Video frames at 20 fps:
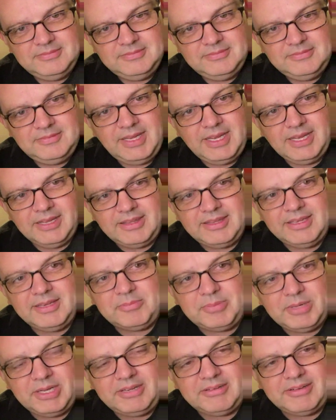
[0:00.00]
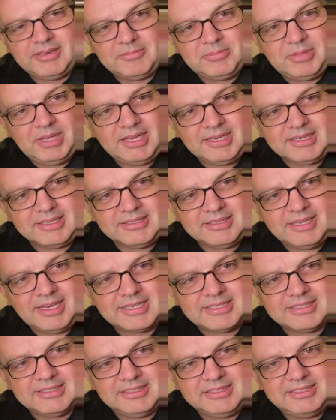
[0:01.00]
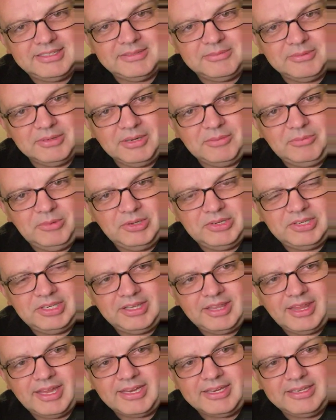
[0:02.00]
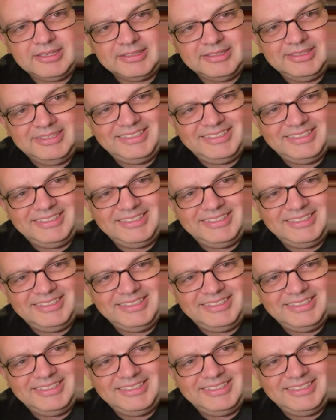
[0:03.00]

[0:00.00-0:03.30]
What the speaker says: Yeah, I think Peter Unplugged actually did what I wanted. Thank you.